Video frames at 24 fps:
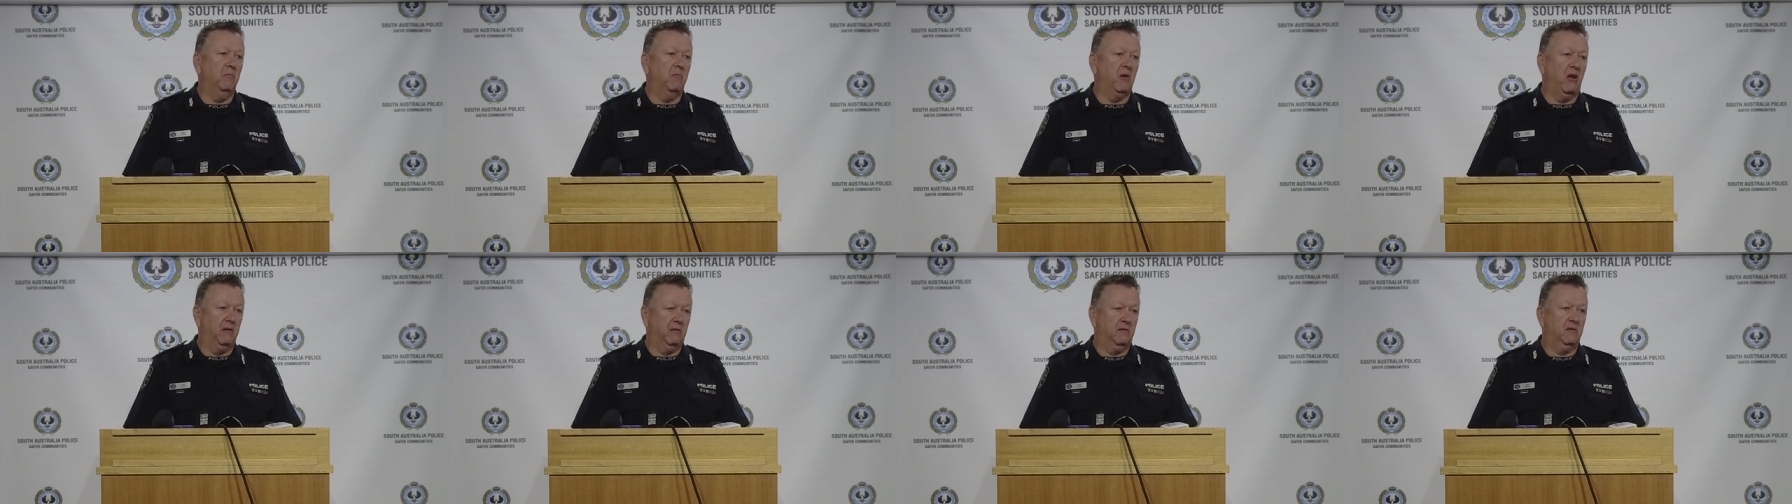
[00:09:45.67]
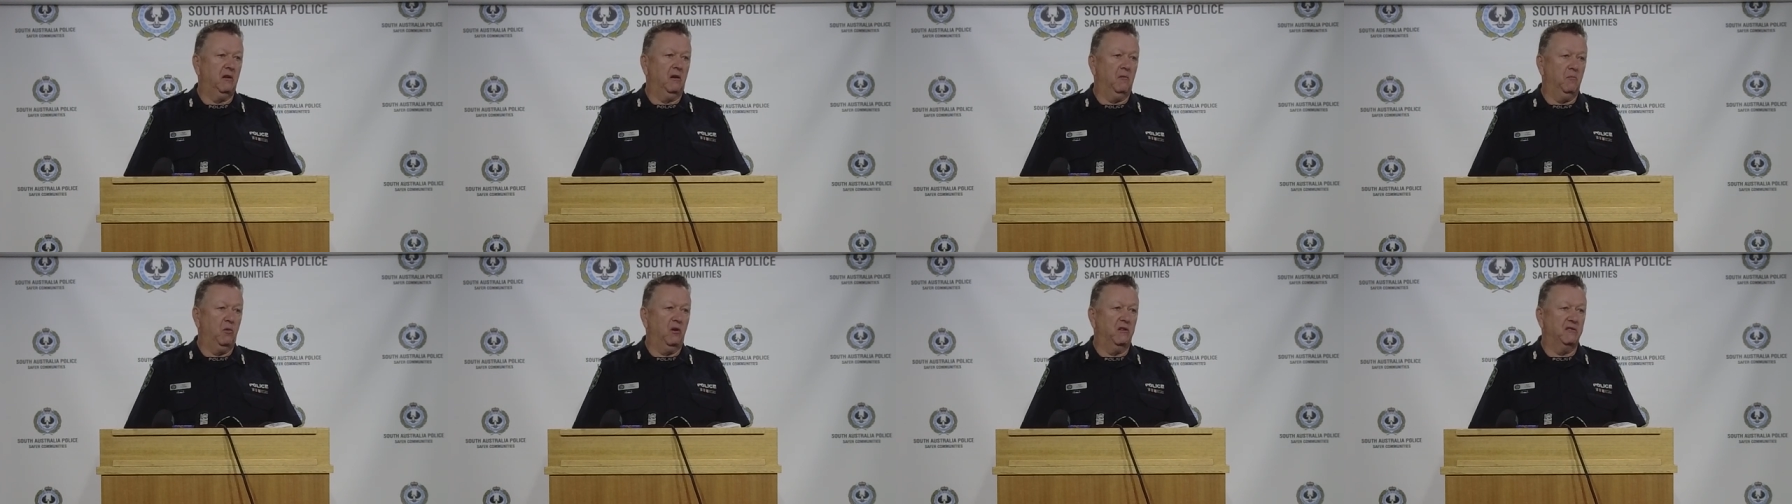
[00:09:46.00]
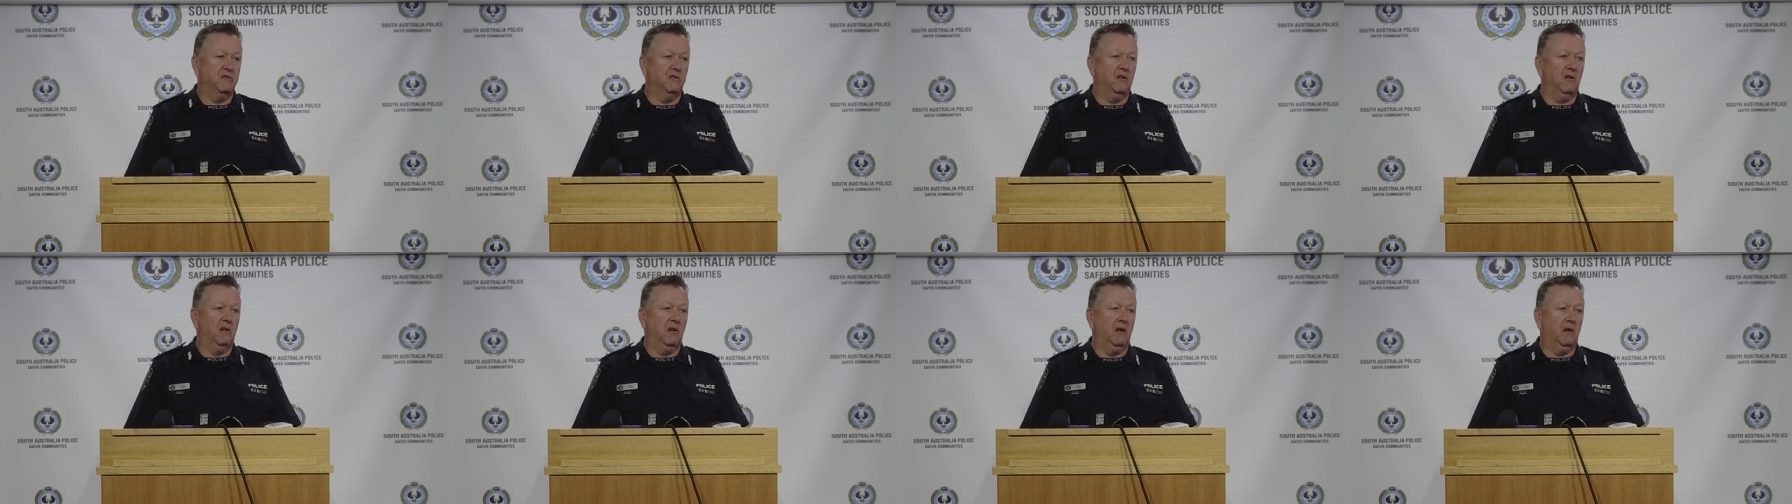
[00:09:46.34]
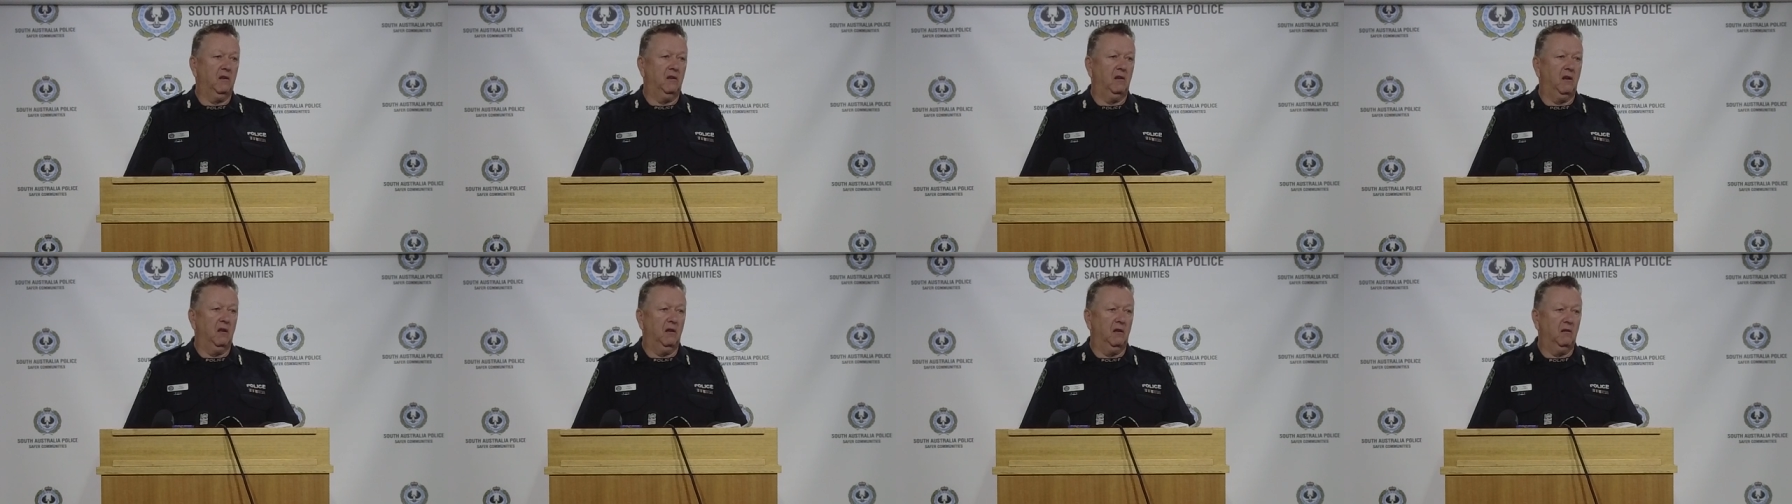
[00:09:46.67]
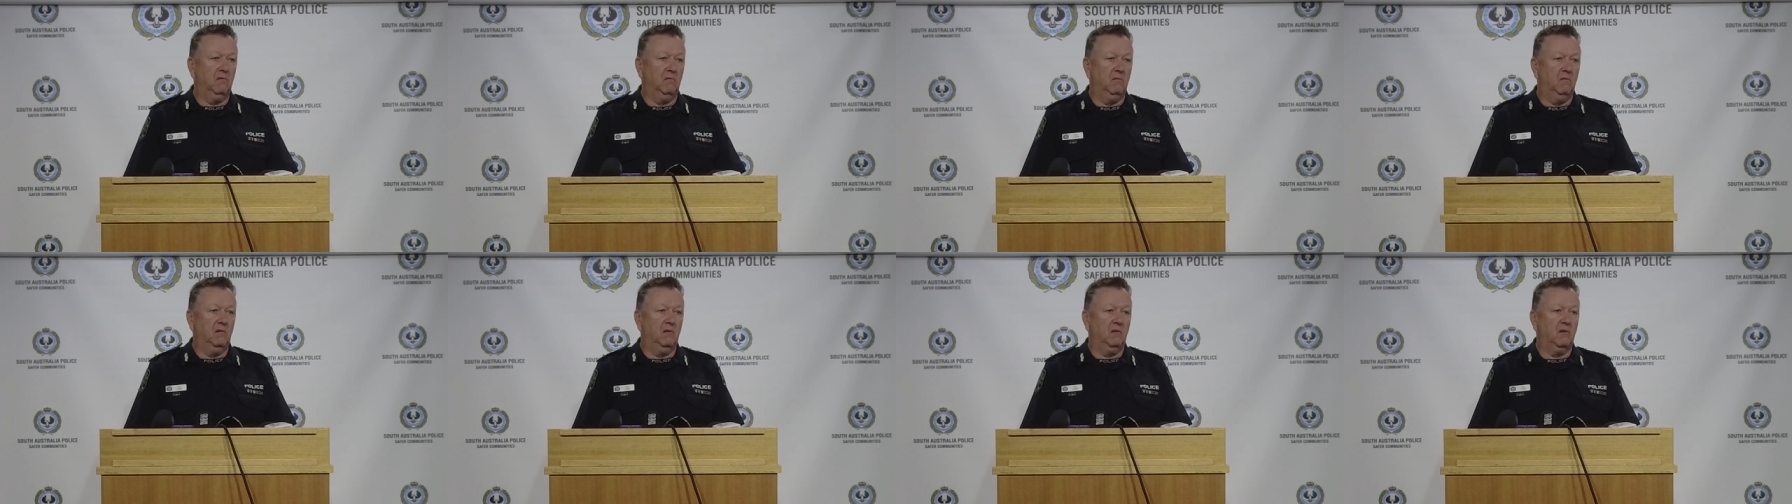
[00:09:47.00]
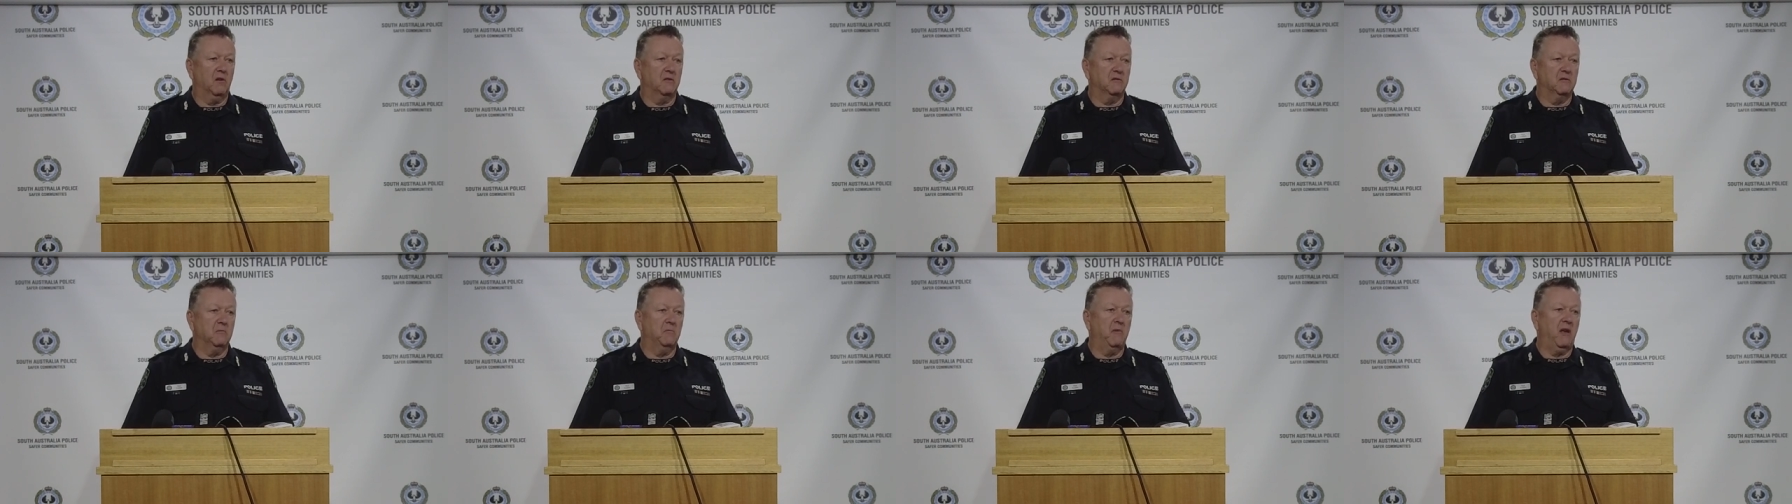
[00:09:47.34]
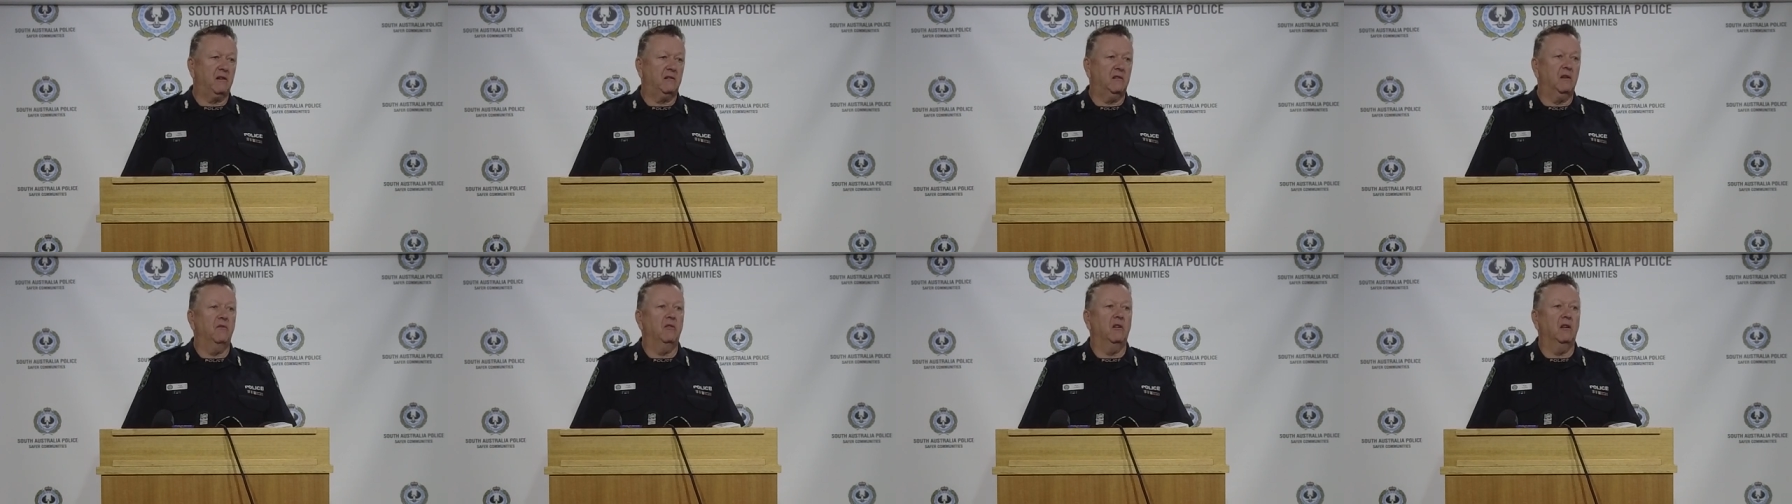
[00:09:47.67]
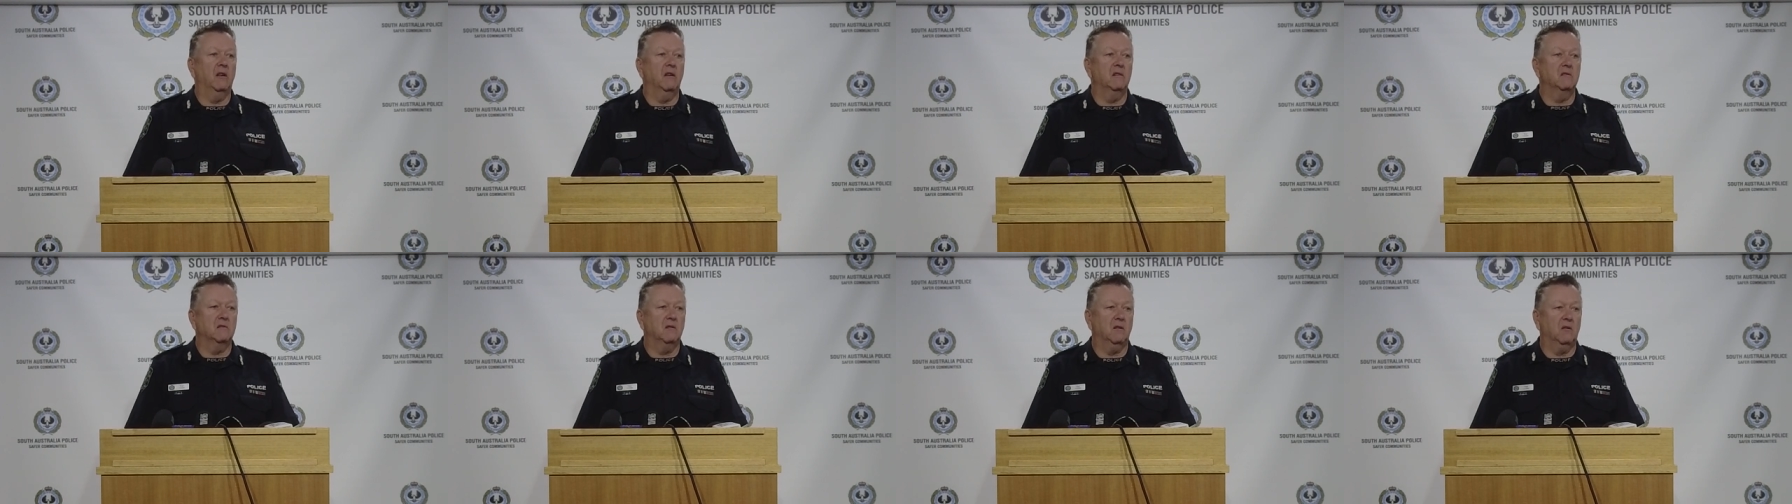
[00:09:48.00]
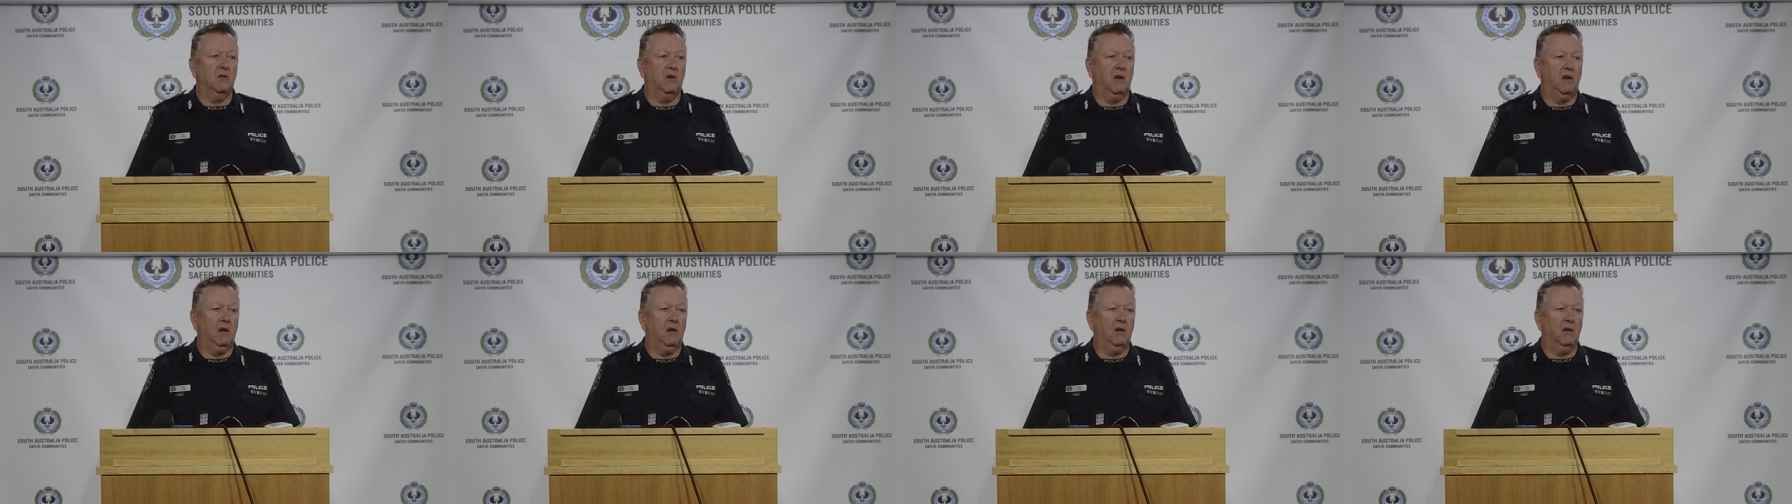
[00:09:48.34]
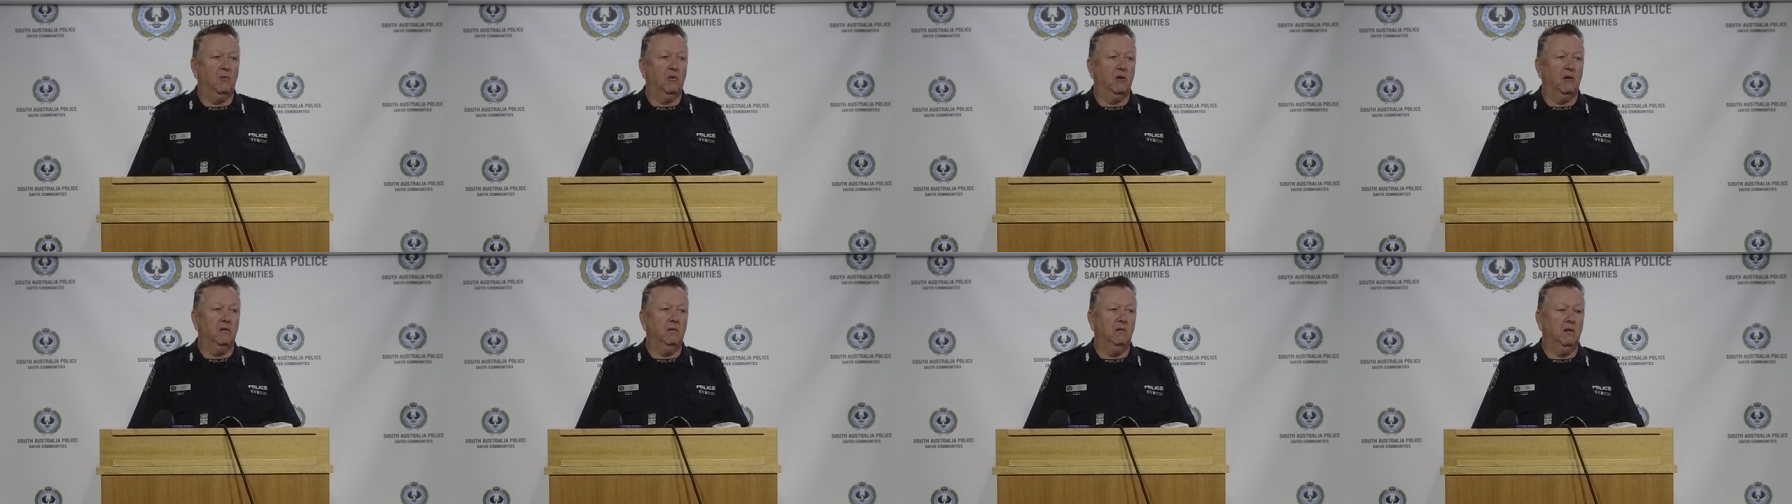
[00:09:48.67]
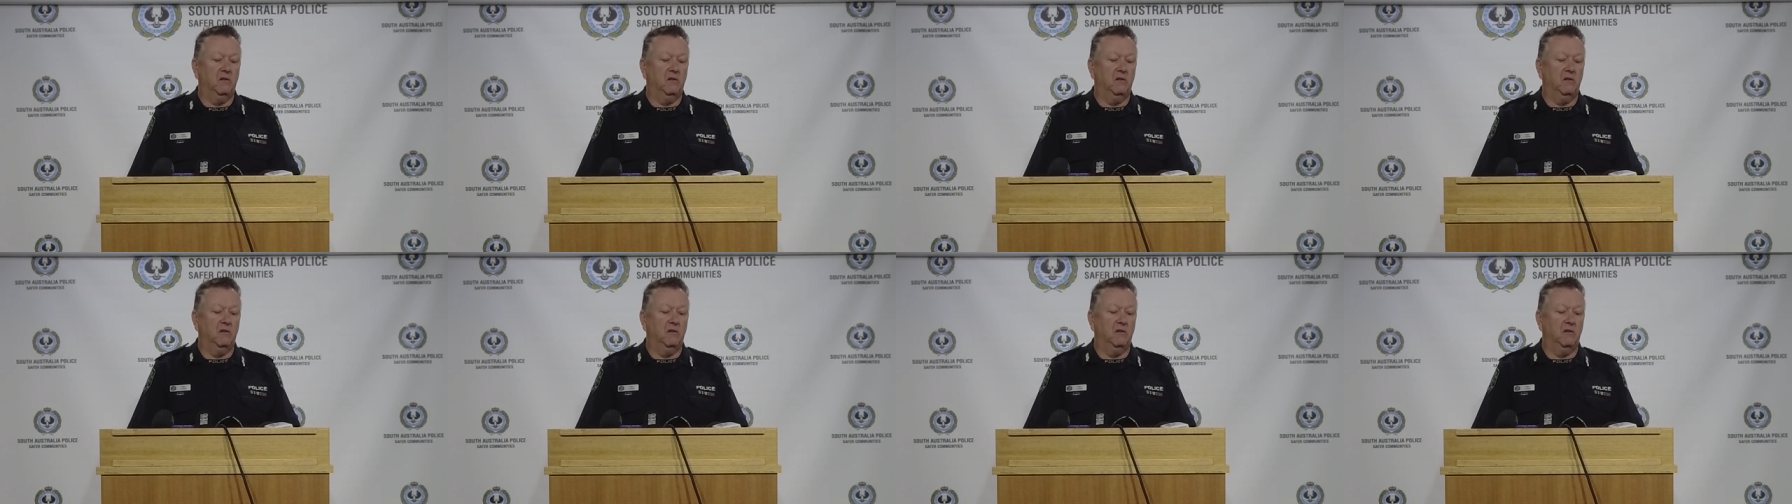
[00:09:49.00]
but we've certainly got some active leads looking into it,